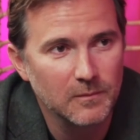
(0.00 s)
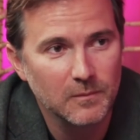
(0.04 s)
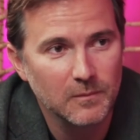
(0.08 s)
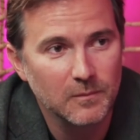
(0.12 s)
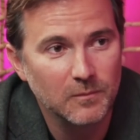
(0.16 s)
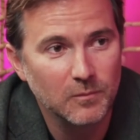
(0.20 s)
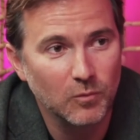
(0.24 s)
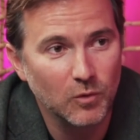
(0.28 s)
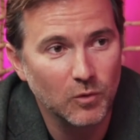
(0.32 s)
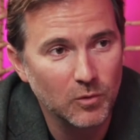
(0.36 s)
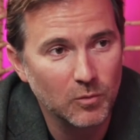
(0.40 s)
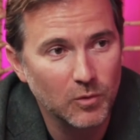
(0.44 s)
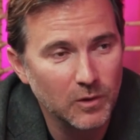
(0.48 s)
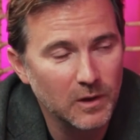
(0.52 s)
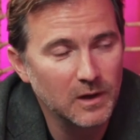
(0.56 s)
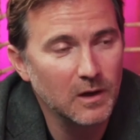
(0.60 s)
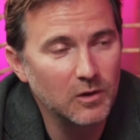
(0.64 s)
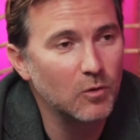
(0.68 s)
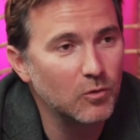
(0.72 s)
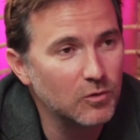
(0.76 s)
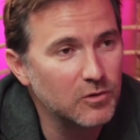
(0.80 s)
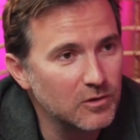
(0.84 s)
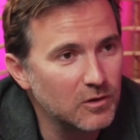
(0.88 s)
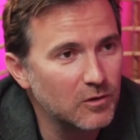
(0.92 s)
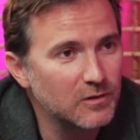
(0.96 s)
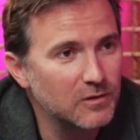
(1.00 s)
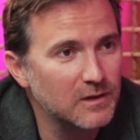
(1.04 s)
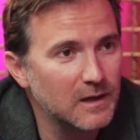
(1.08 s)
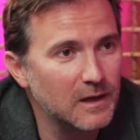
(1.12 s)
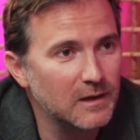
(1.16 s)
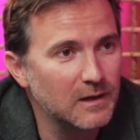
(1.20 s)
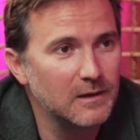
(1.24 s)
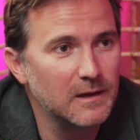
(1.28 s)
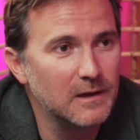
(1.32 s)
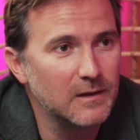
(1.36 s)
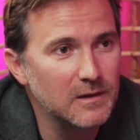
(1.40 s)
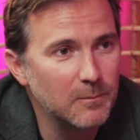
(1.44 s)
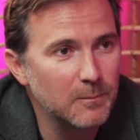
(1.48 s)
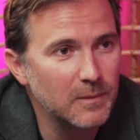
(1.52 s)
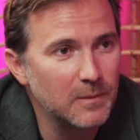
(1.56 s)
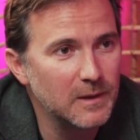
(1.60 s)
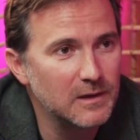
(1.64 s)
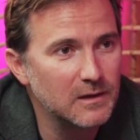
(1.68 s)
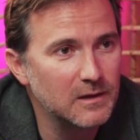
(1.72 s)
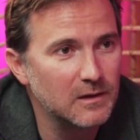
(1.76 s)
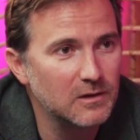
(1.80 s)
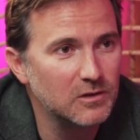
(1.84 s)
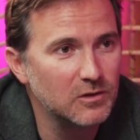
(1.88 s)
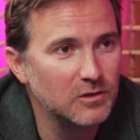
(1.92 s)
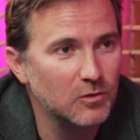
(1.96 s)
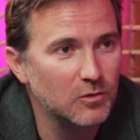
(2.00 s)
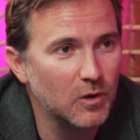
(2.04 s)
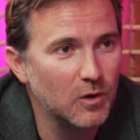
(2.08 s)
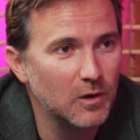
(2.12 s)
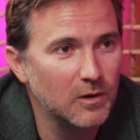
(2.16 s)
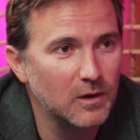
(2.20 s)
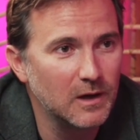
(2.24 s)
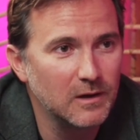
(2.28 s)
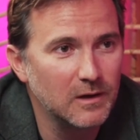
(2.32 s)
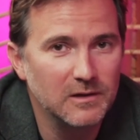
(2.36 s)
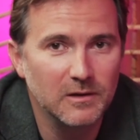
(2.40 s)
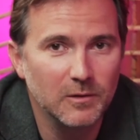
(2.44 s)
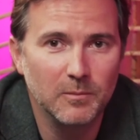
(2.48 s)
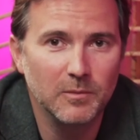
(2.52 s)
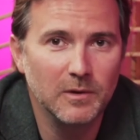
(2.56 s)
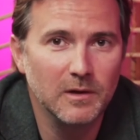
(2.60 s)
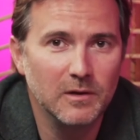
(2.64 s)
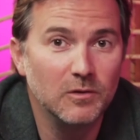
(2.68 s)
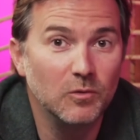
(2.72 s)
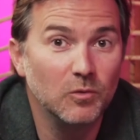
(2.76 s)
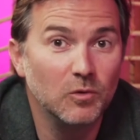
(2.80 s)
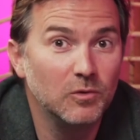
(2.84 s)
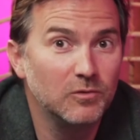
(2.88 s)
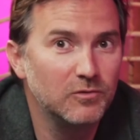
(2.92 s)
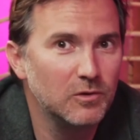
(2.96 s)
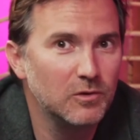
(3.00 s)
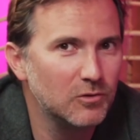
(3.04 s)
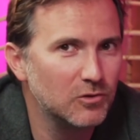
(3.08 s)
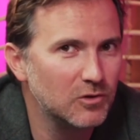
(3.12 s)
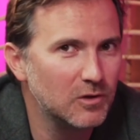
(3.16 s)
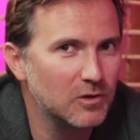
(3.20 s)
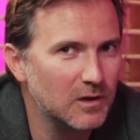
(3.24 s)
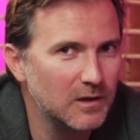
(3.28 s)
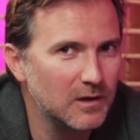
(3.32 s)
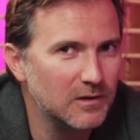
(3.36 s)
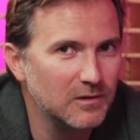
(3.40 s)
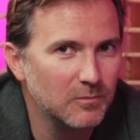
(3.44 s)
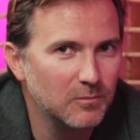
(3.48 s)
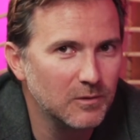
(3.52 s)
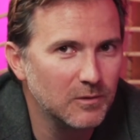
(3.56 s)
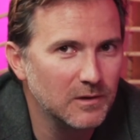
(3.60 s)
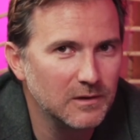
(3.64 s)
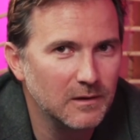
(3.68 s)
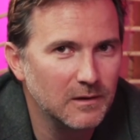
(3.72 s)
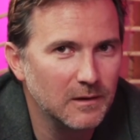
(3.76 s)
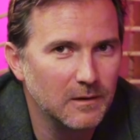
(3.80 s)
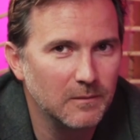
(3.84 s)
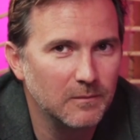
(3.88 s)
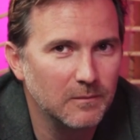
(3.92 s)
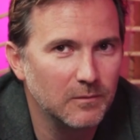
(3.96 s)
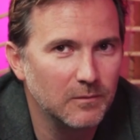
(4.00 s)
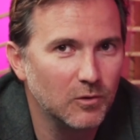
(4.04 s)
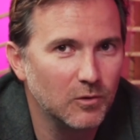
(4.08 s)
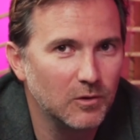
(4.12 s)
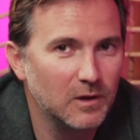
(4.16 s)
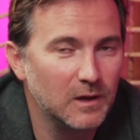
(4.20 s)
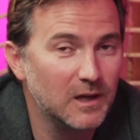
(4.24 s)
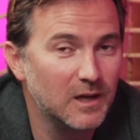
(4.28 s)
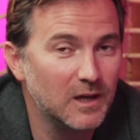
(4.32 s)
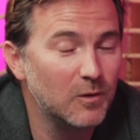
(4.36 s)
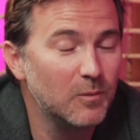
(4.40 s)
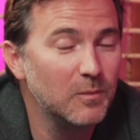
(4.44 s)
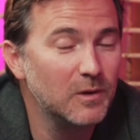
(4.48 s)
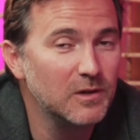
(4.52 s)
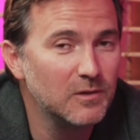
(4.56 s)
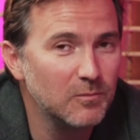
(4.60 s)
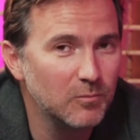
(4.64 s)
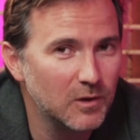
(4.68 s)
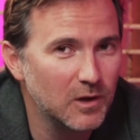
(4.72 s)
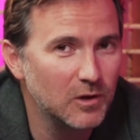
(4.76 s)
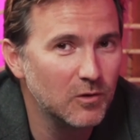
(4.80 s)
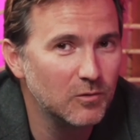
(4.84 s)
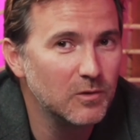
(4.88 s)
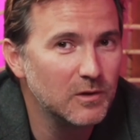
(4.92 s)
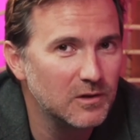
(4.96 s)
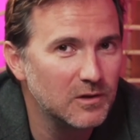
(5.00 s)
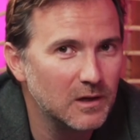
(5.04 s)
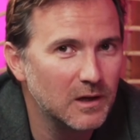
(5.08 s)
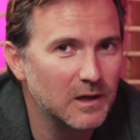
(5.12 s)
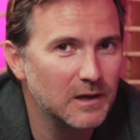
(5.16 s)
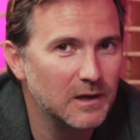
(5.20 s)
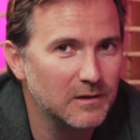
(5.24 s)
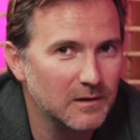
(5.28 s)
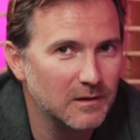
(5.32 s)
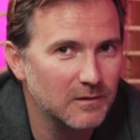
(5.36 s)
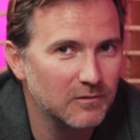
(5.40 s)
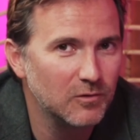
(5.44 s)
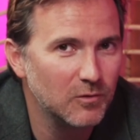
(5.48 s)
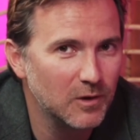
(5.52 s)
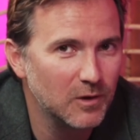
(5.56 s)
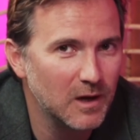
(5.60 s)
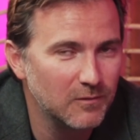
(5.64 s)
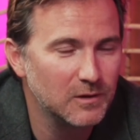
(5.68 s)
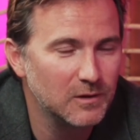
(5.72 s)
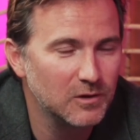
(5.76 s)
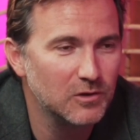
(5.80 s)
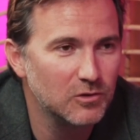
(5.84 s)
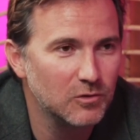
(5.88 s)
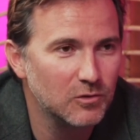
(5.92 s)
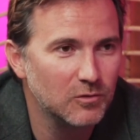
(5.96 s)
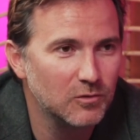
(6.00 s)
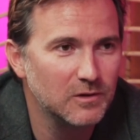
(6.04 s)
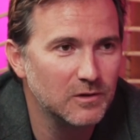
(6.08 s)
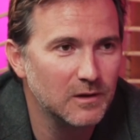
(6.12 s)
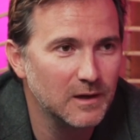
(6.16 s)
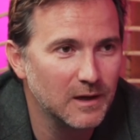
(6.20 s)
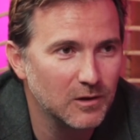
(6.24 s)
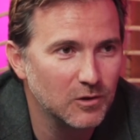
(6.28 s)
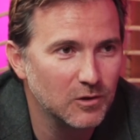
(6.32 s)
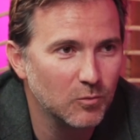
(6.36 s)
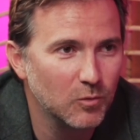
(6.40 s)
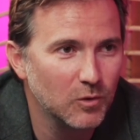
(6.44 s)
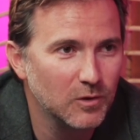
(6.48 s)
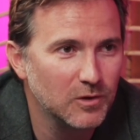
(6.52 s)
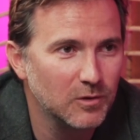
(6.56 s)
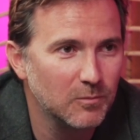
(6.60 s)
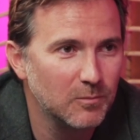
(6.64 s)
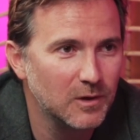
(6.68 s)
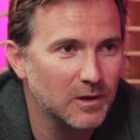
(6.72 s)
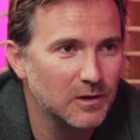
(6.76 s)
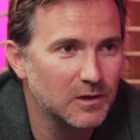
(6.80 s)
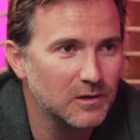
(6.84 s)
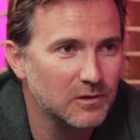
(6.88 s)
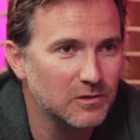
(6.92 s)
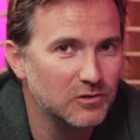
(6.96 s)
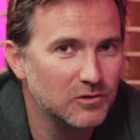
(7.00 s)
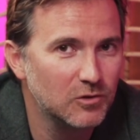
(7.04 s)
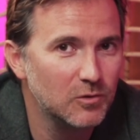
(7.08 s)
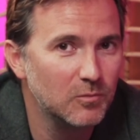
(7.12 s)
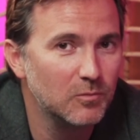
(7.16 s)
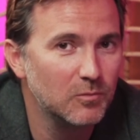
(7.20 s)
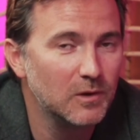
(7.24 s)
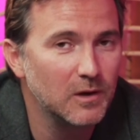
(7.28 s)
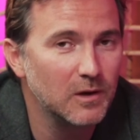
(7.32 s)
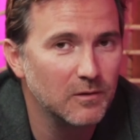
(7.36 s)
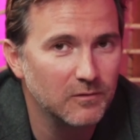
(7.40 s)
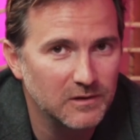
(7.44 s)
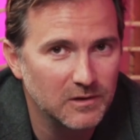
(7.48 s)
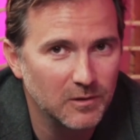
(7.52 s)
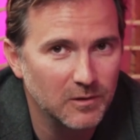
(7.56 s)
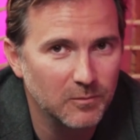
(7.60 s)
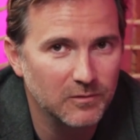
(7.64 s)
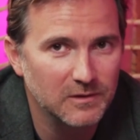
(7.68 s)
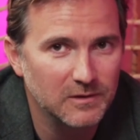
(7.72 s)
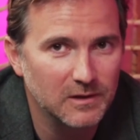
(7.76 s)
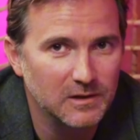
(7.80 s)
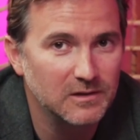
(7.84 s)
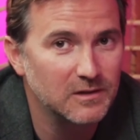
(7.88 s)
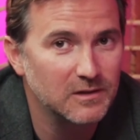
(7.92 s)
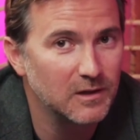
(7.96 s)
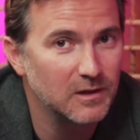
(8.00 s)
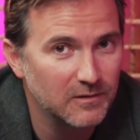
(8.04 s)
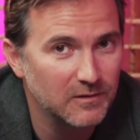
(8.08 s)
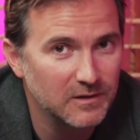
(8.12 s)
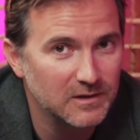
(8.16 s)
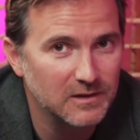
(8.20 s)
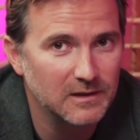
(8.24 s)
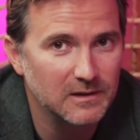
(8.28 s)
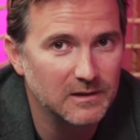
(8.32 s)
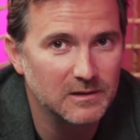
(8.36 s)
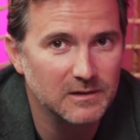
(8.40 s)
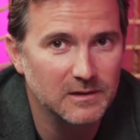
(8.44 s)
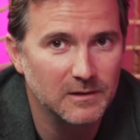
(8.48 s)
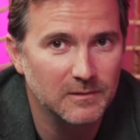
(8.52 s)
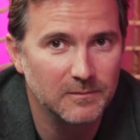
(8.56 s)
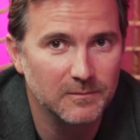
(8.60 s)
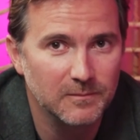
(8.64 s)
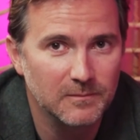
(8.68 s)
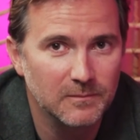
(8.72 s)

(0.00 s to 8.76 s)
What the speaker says: What we can also send as a message to our customers or future customers, you can help us prioritize if you have issues and you want to be a consumer of some of these services.